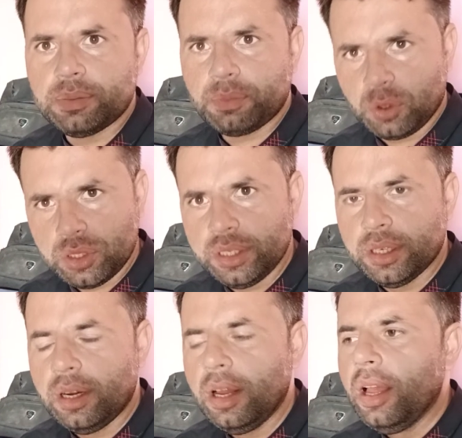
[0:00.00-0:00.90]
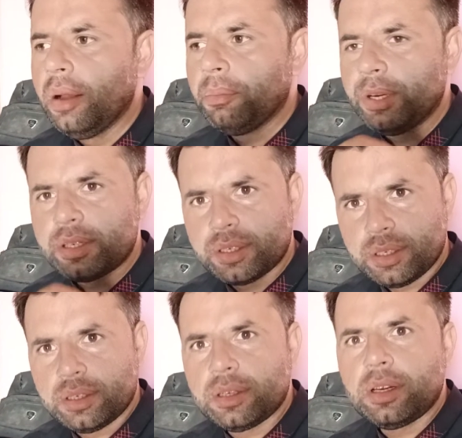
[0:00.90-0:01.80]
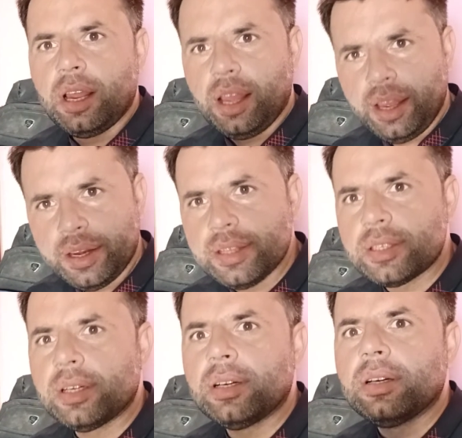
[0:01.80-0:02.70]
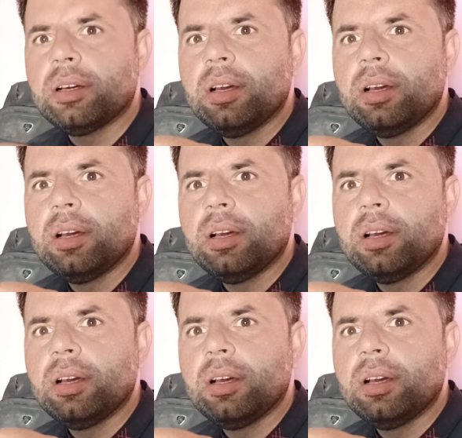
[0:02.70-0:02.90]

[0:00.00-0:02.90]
procedure, but it is a